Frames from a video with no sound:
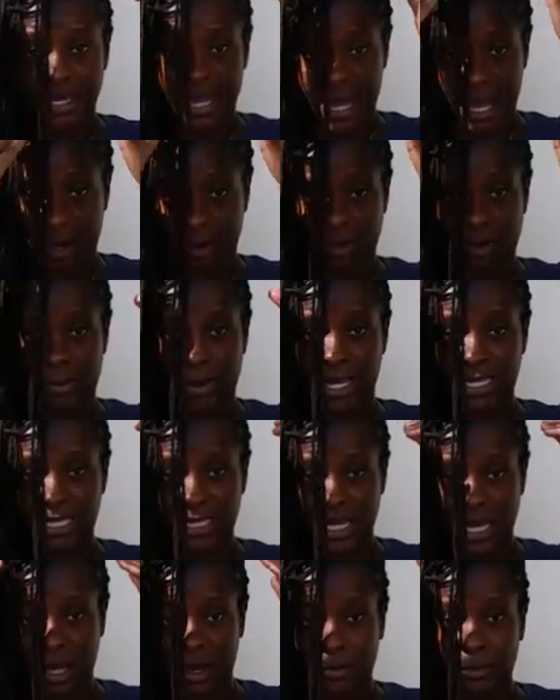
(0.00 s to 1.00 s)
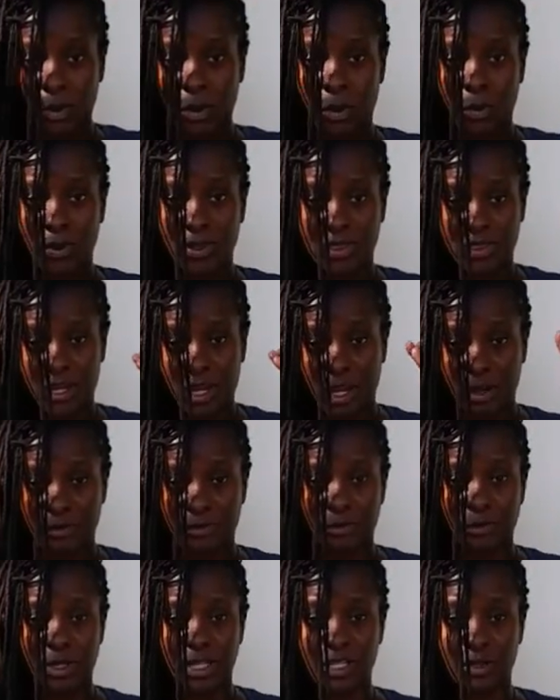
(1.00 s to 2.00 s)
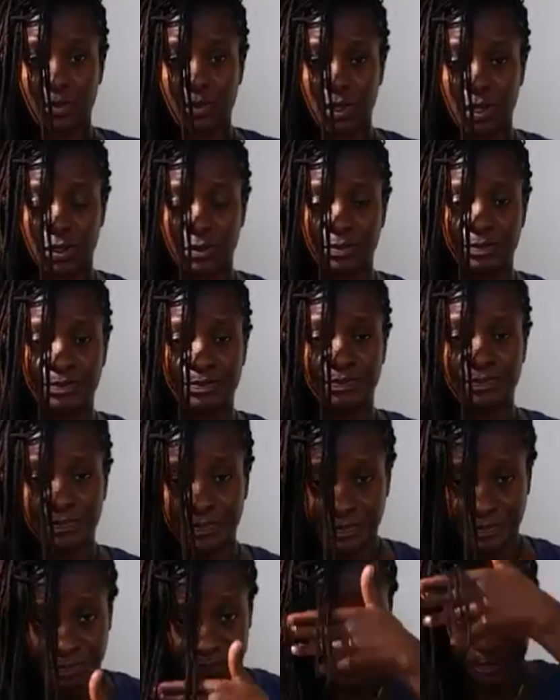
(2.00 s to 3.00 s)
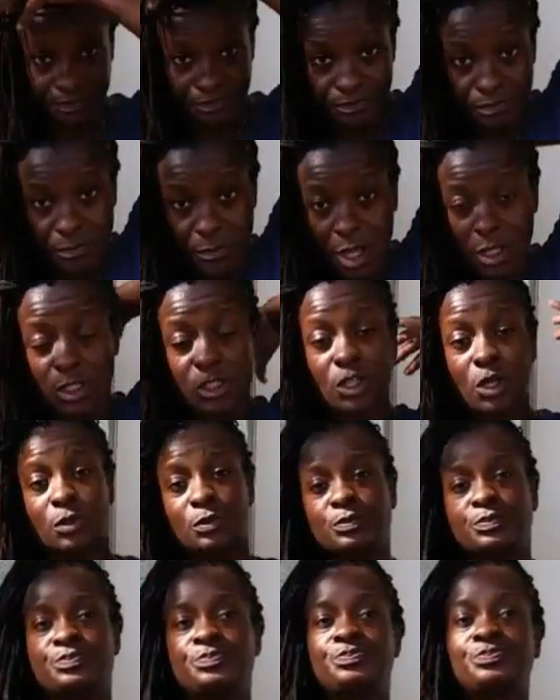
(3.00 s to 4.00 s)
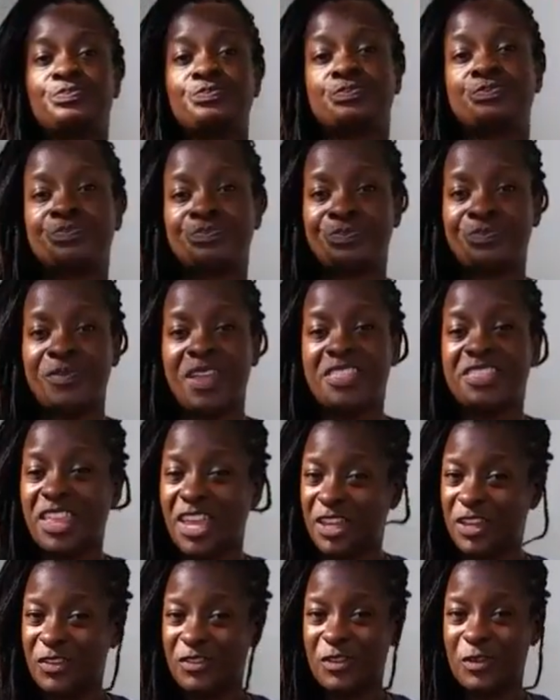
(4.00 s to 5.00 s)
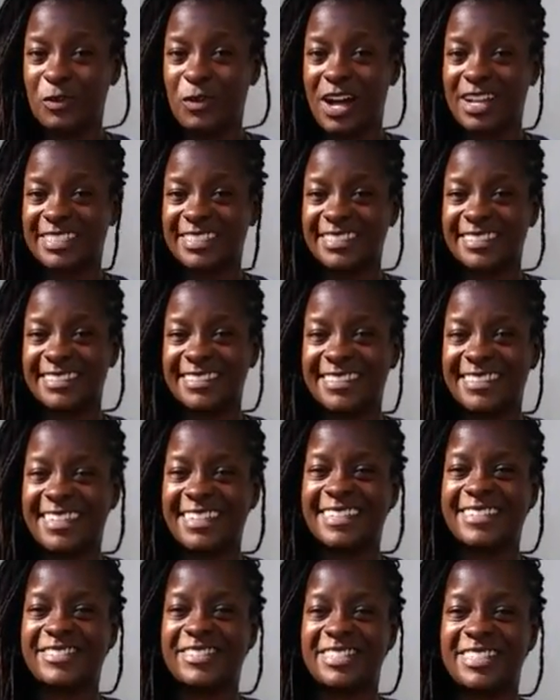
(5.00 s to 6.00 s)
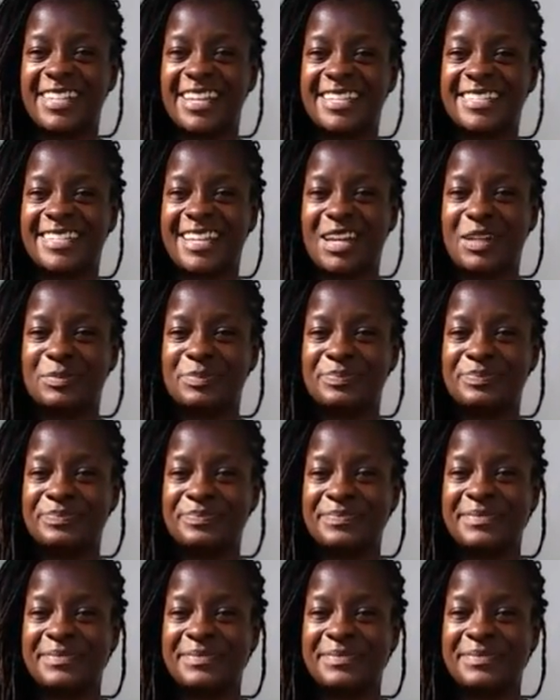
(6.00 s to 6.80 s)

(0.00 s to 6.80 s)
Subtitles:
down on my scalp with the hair as well. So, thank you for watching, and until next time.